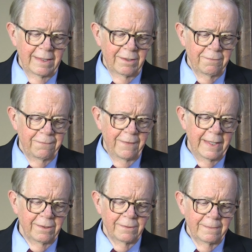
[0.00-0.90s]
You
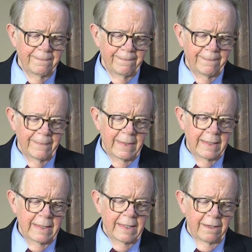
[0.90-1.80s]
feel
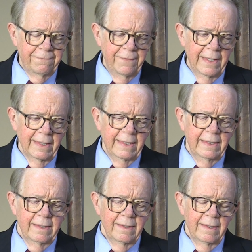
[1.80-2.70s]
a
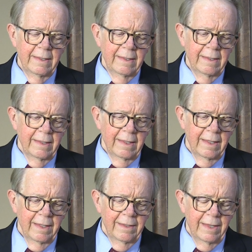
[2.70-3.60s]
feeling
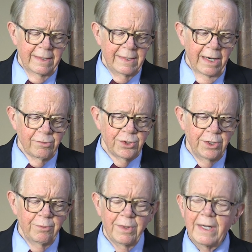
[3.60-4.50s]
that tells
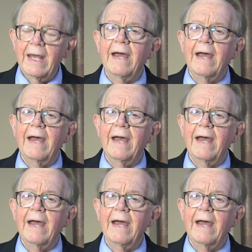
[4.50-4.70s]
you that